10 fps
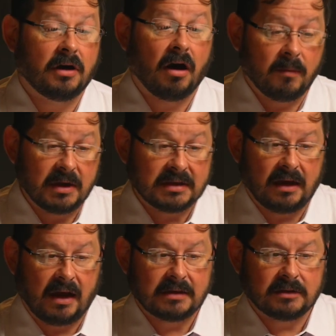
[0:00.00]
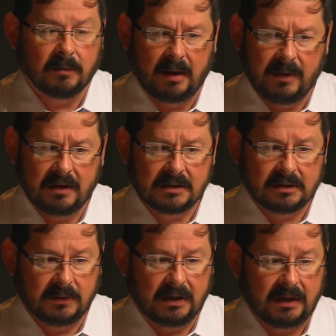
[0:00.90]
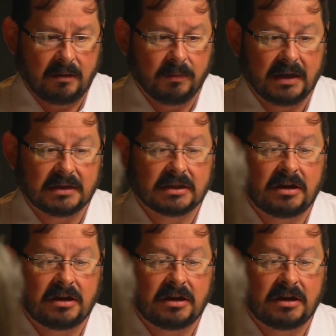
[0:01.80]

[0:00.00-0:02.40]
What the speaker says: karma sauce. So maybe there's some good here, but it's